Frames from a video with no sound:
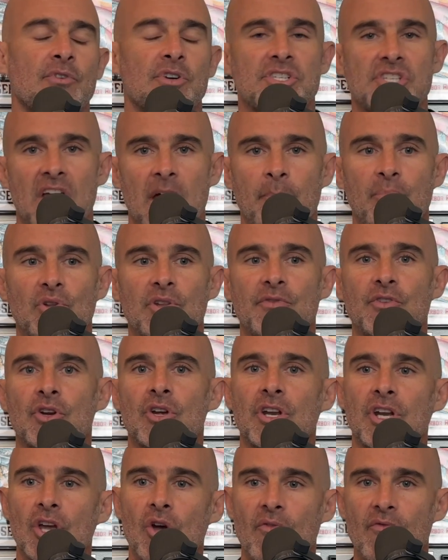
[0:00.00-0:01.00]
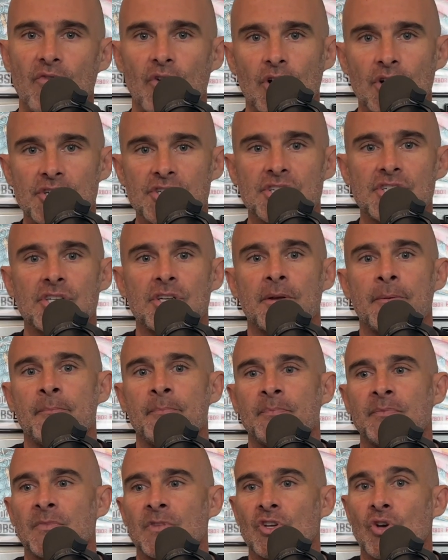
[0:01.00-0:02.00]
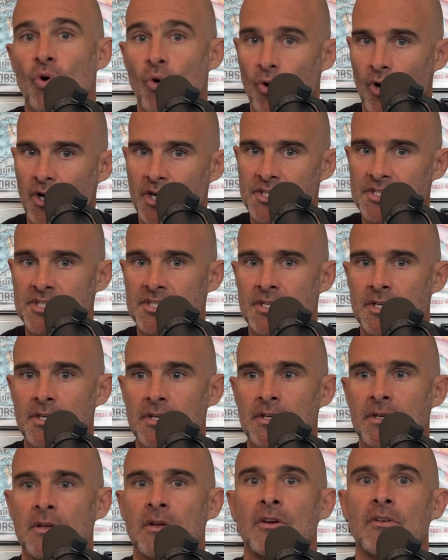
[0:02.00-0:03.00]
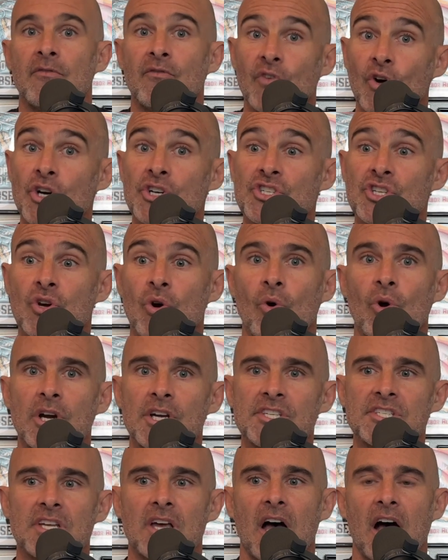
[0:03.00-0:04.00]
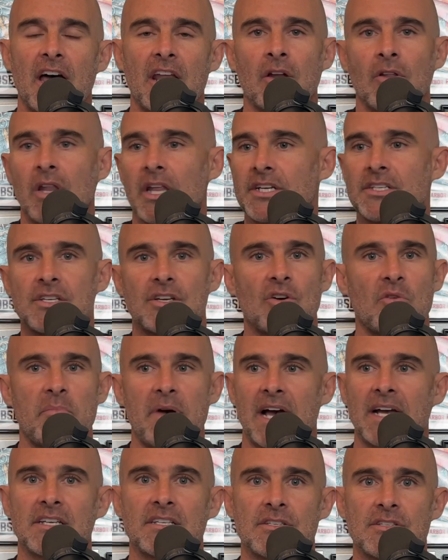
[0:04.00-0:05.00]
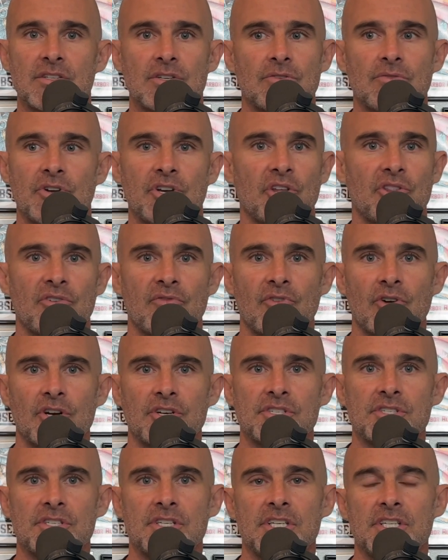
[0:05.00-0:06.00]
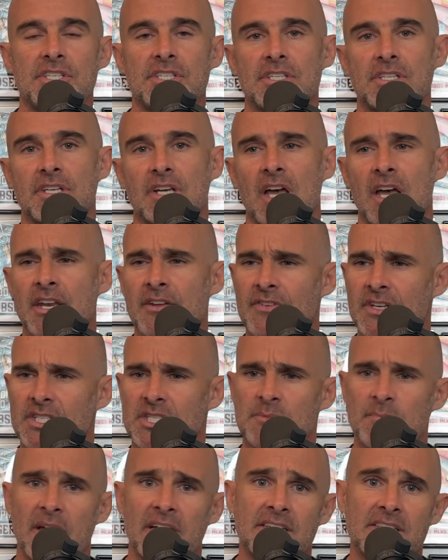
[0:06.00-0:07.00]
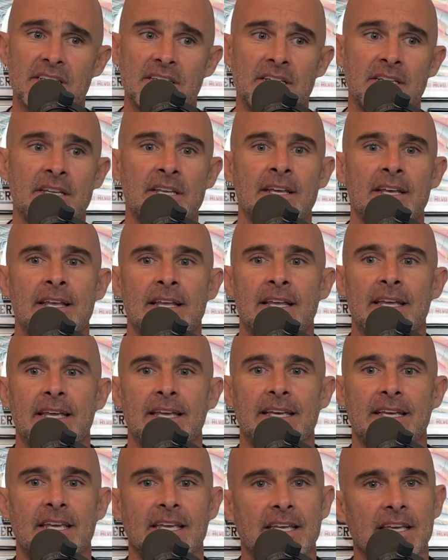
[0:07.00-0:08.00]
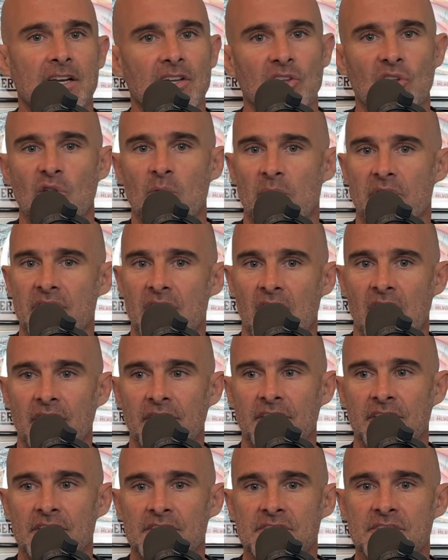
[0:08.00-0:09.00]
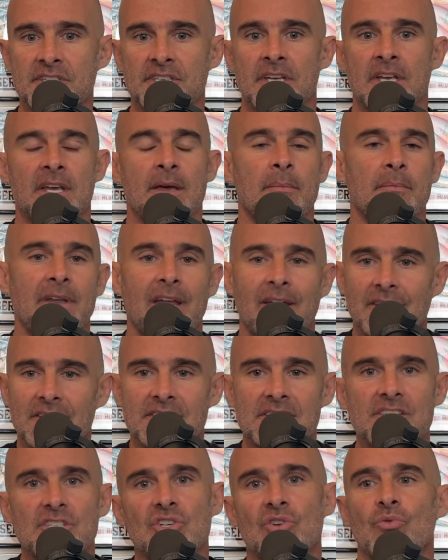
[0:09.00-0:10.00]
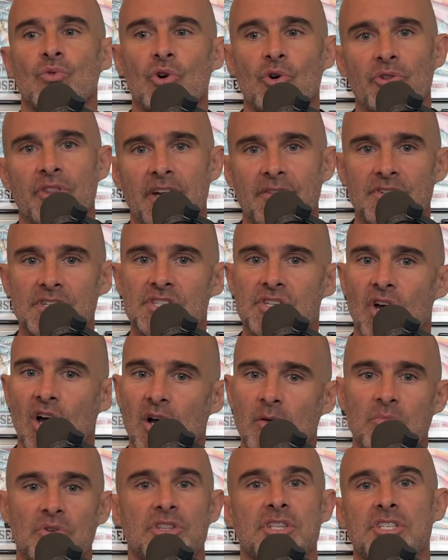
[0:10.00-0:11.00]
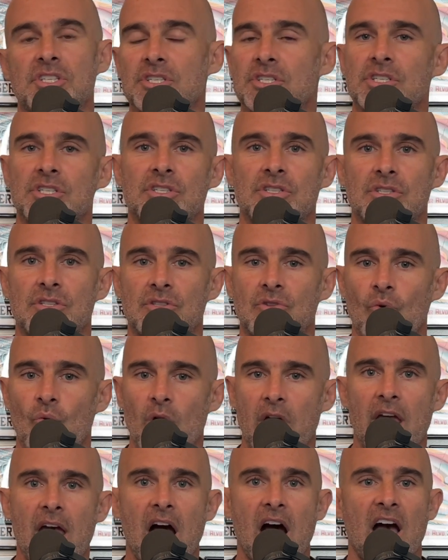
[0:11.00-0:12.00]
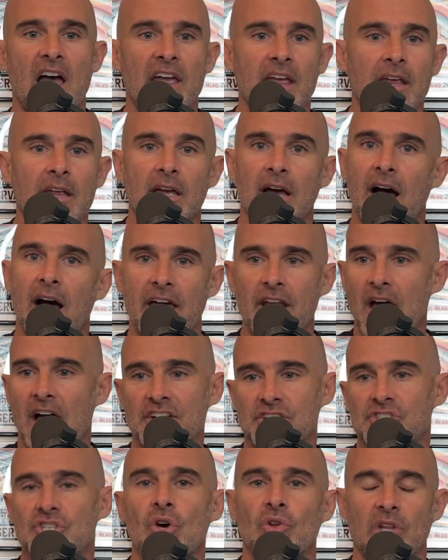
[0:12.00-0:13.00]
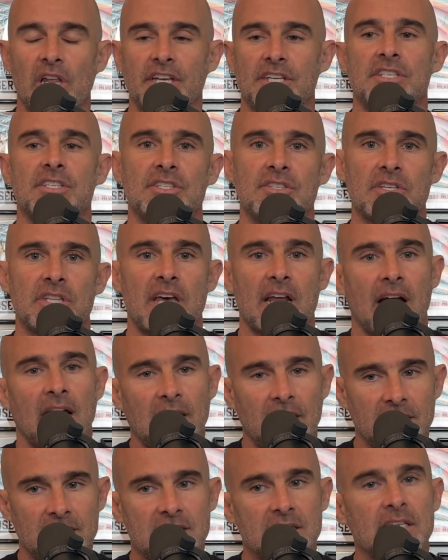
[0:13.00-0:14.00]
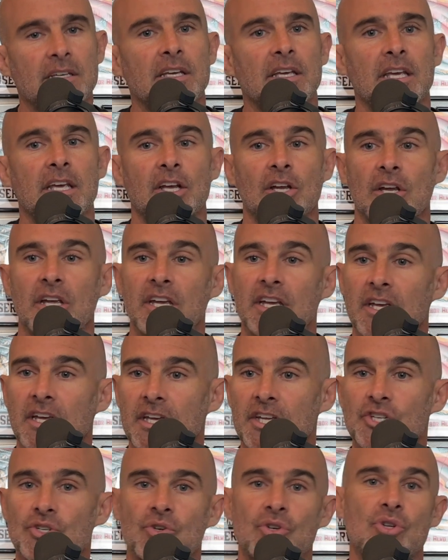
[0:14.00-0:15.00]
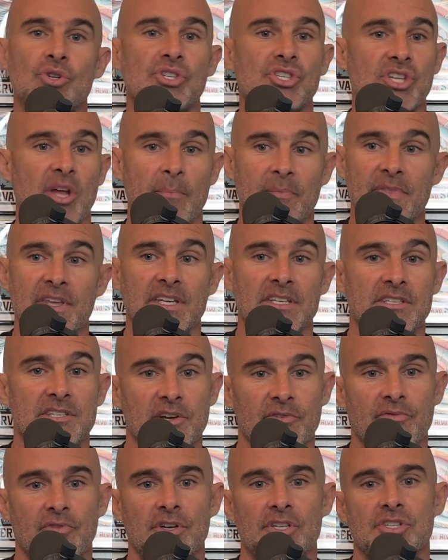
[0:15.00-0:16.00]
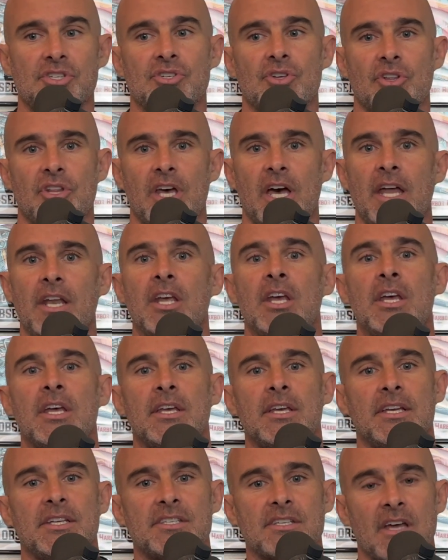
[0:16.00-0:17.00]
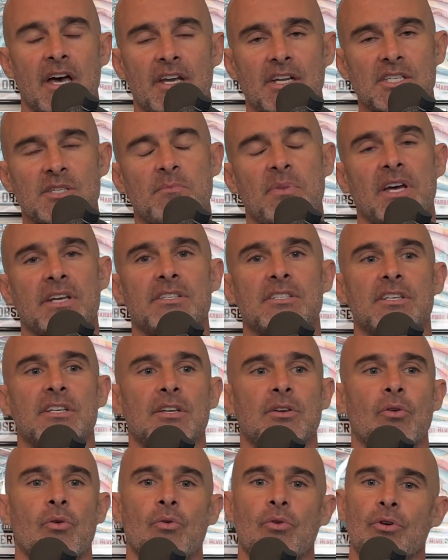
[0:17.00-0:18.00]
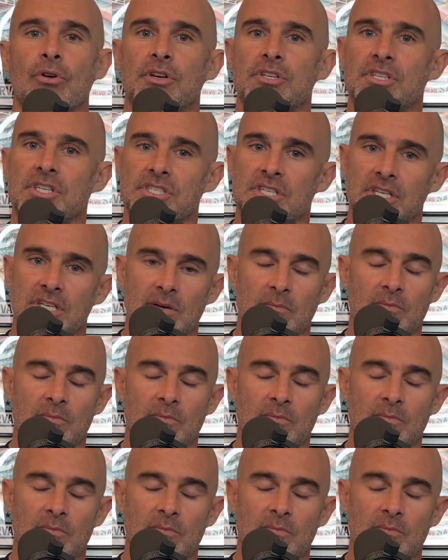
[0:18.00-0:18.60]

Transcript: example, if you're going to go verse, chorus, I don't like to go back to another verse. It's kind of expected. It can get a little monotonous. Now, this isn't a rule with every song, but this is just the way I just don't like to do that. I like to introduce something different so that it's not expected or it doesn't get